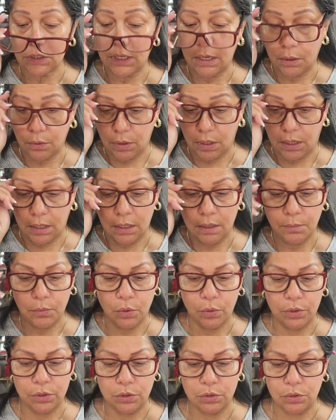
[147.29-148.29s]
Now I am
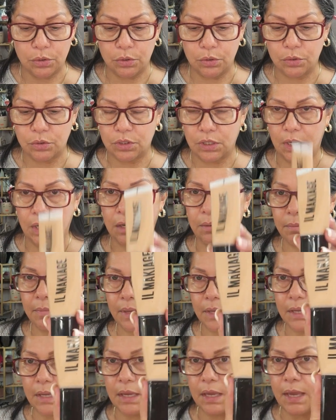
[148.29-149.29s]
going to use El
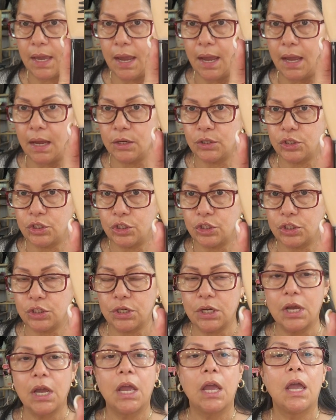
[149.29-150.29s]
Maquillage,
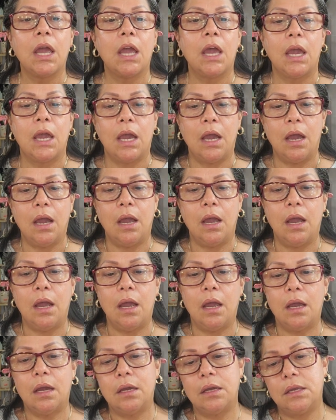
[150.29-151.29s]

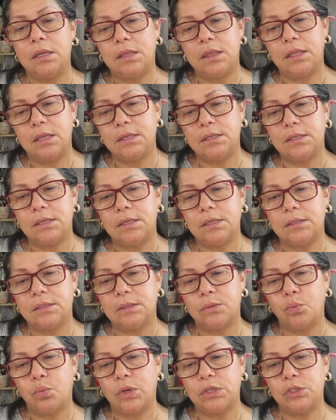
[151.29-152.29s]
and this
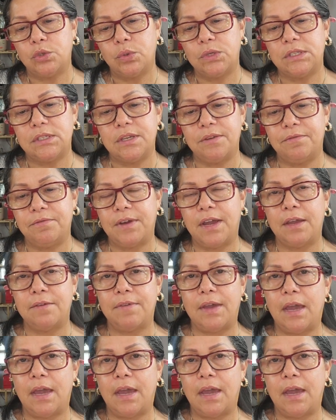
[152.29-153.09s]
is 125